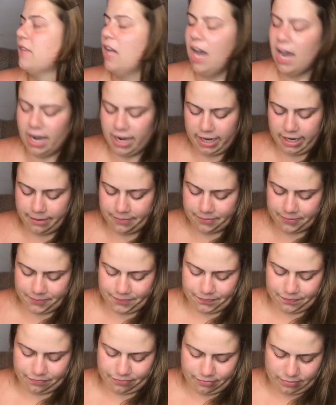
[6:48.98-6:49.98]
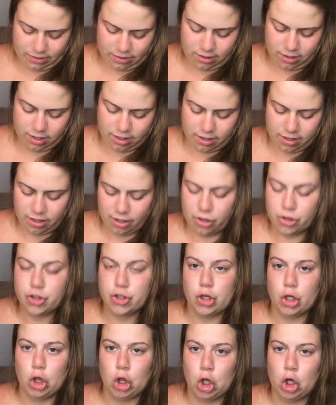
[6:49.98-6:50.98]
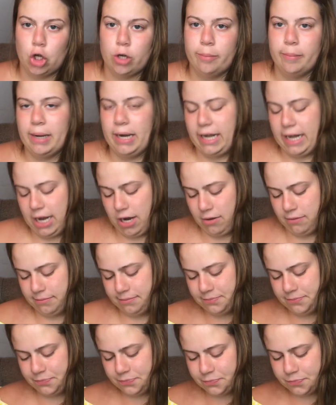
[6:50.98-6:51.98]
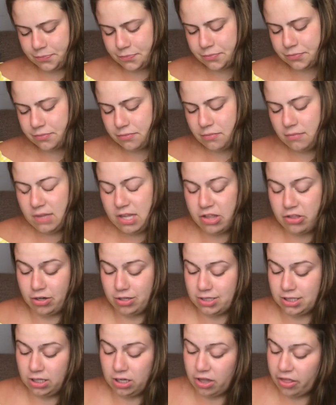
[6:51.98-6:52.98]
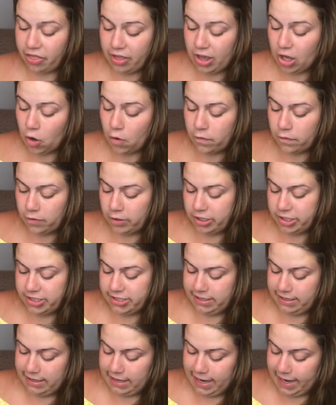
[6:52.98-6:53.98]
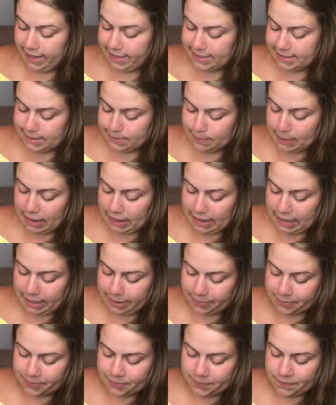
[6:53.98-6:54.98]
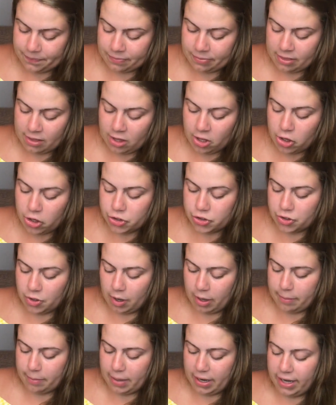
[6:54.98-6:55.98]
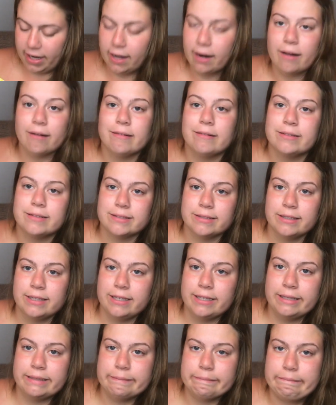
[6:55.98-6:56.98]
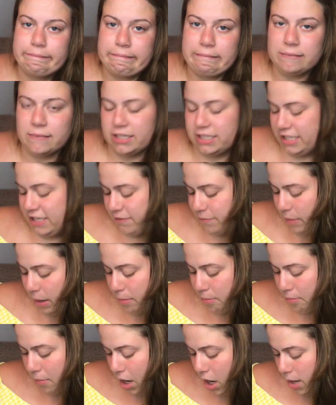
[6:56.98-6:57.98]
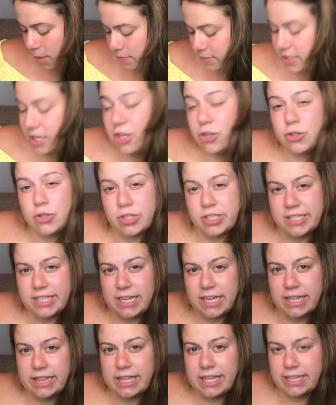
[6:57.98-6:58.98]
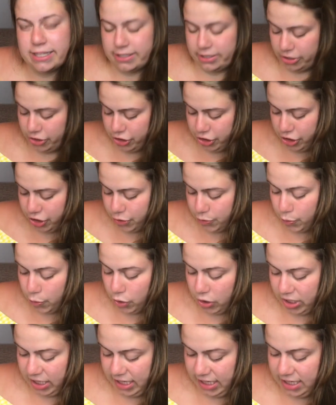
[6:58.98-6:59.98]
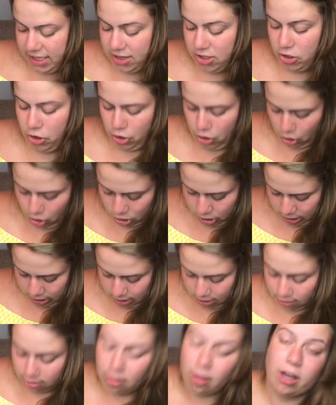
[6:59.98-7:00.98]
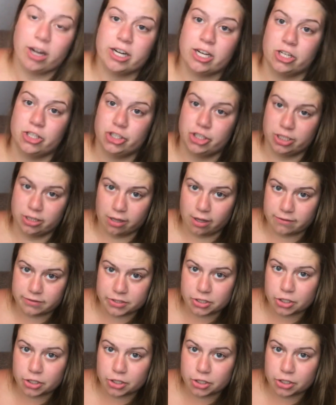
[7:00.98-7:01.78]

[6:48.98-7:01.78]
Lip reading: I should learn by now. There's a little thing over it so you can't smell it. So I might honestly see if my mom's interested in this, because she's working in the garden a lot because she loves